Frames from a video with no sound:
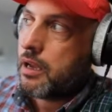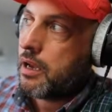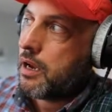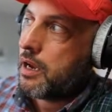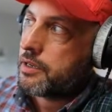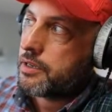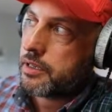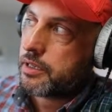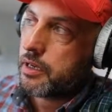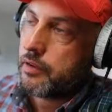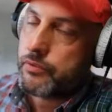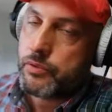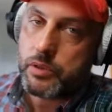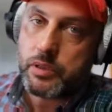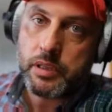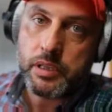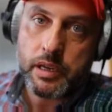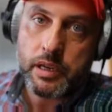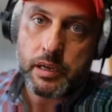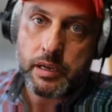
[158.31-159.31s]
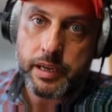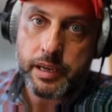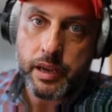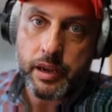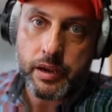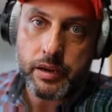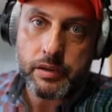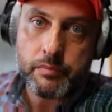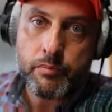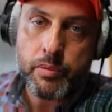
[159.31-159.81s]
I just have to click on a
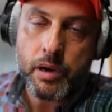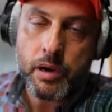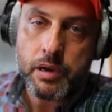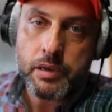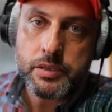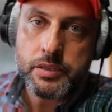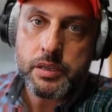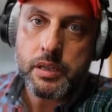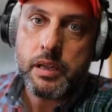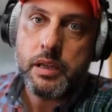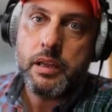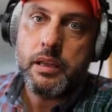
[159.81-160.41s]
gearbox.